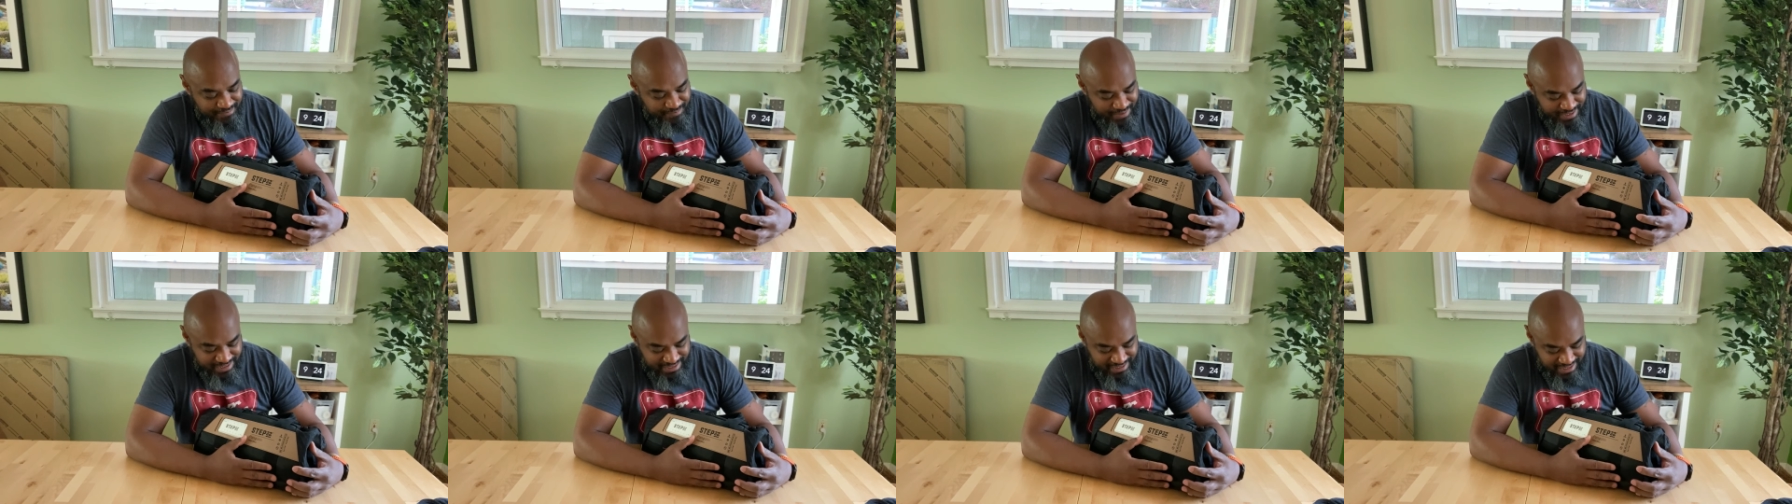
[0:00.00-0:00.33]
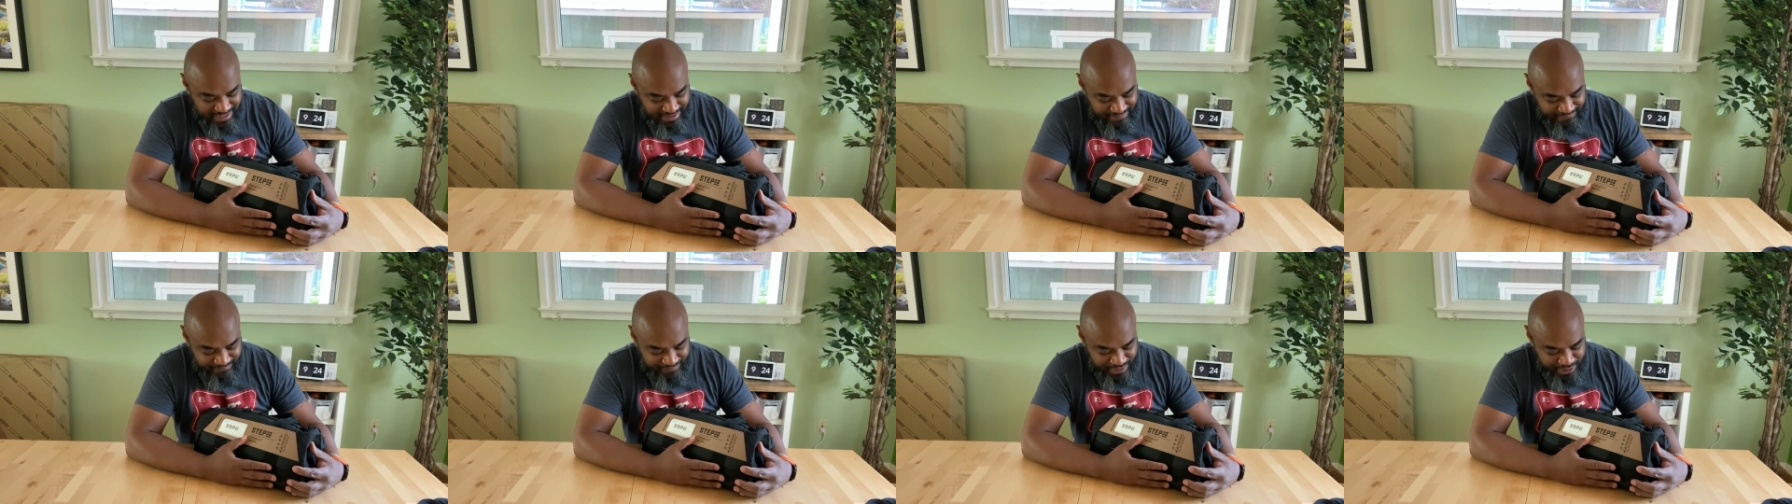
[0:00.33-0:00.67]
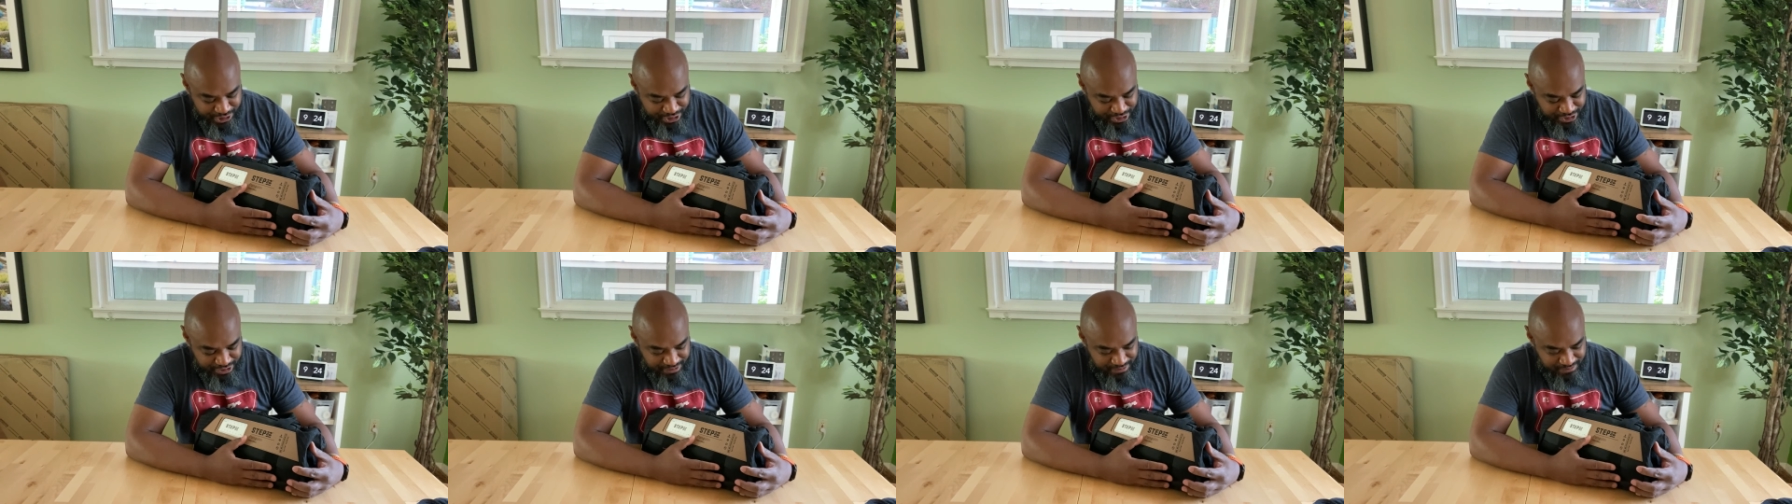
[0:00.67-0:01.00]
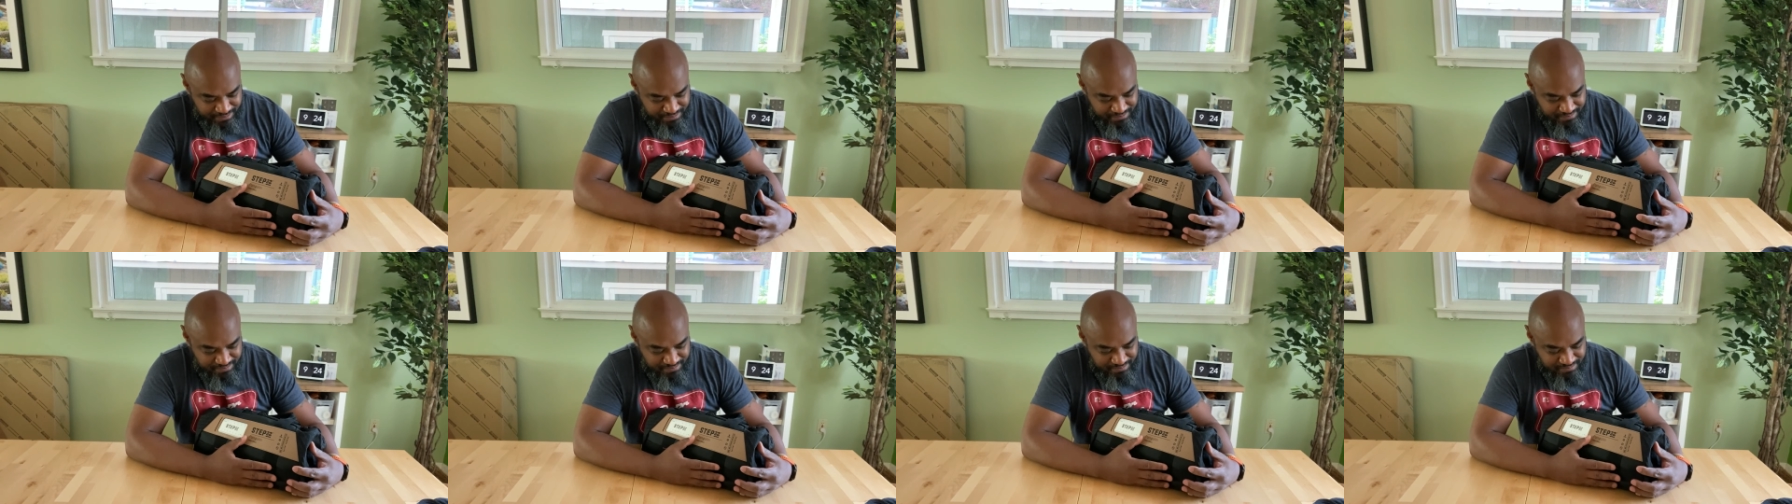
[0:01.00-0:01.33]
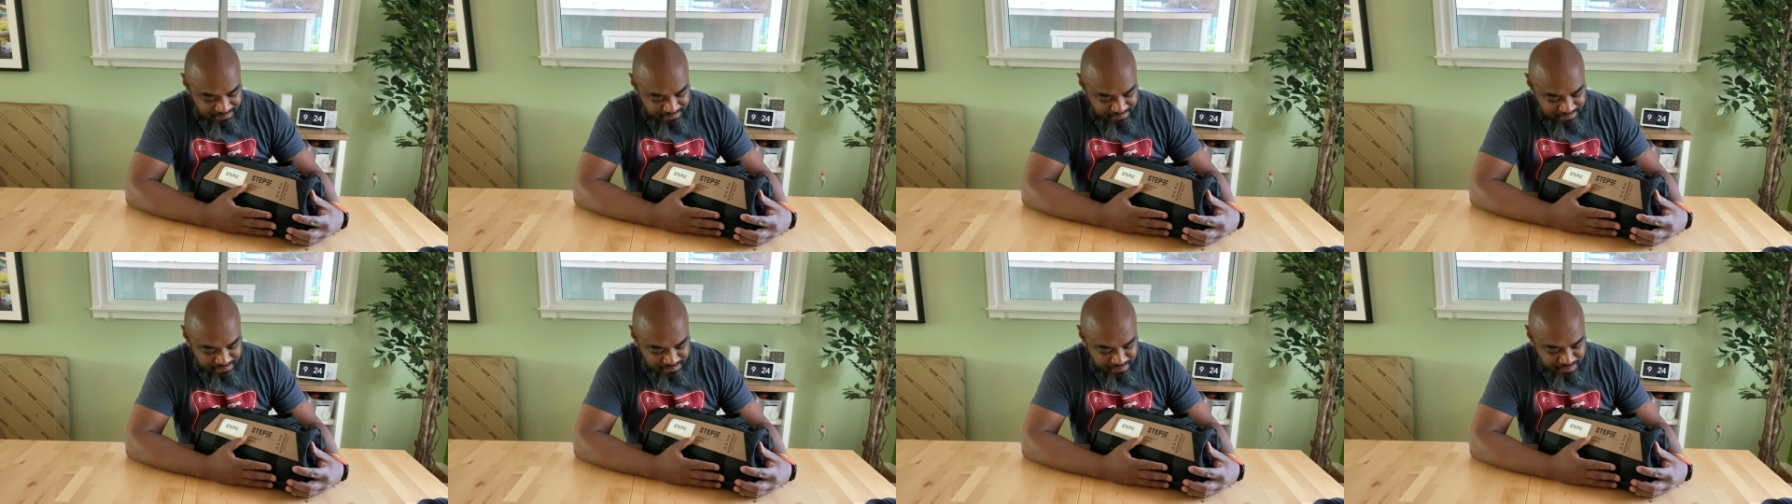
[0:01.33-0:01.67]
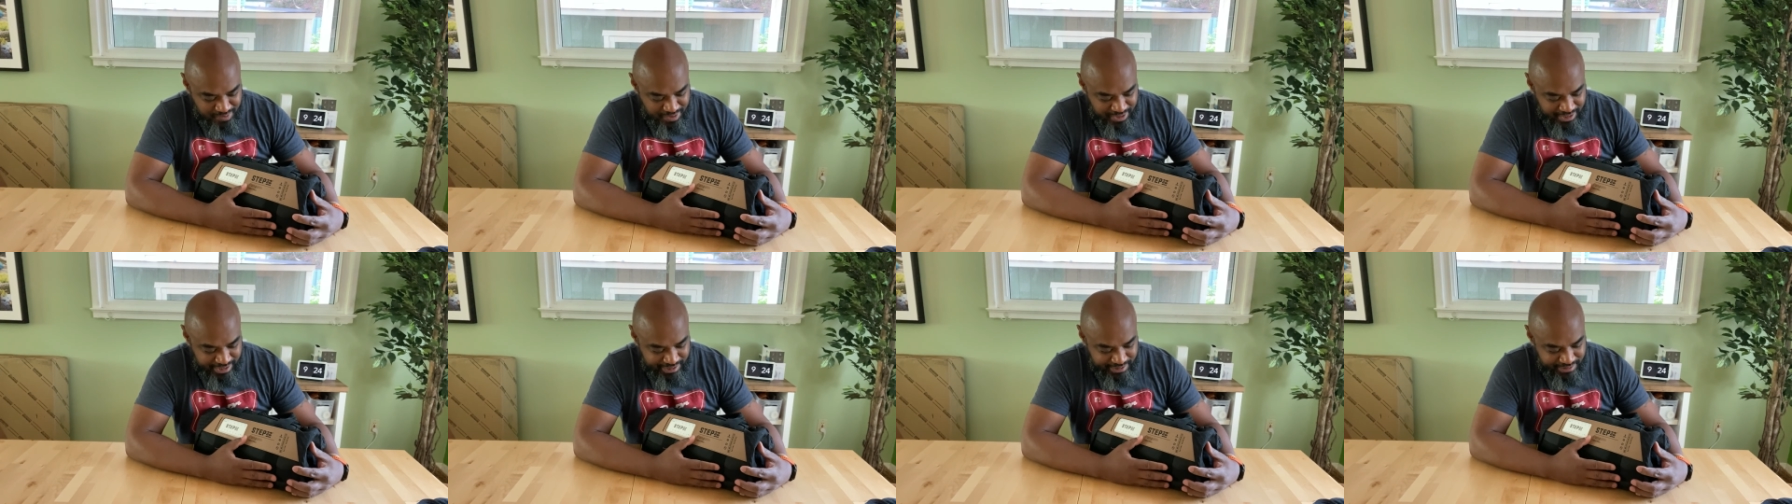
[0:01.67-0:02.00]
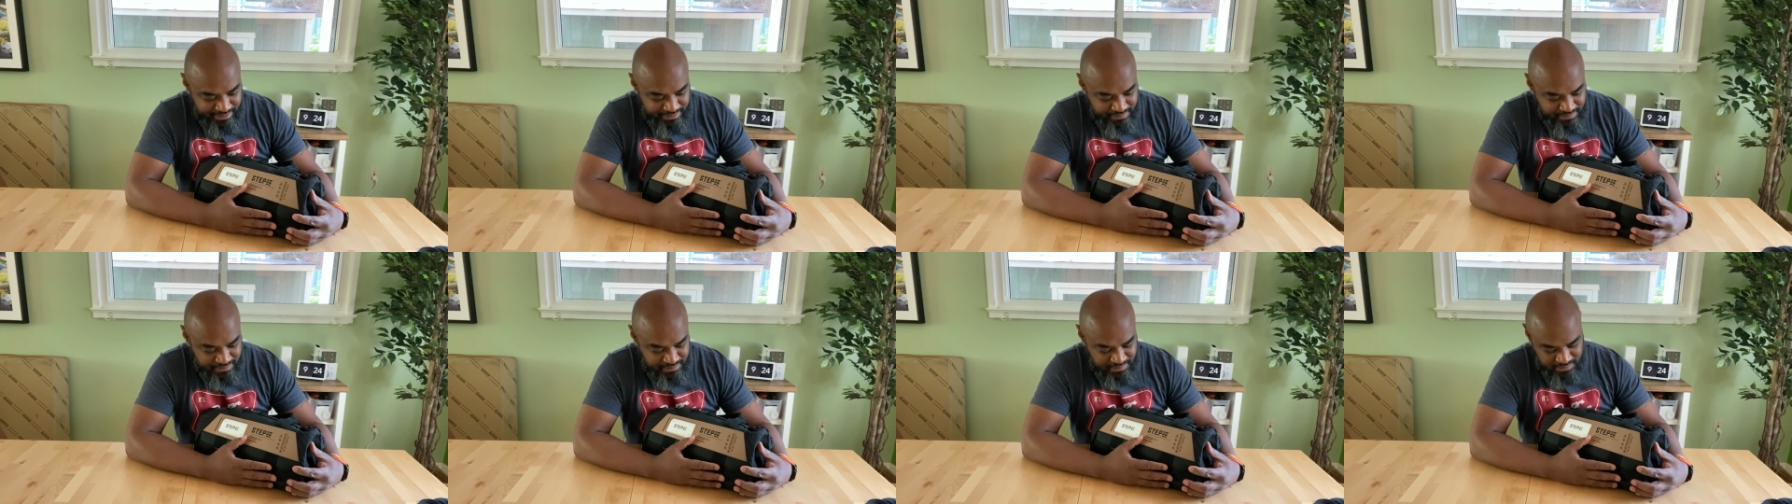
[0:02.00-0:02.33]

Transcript: missed that feature, but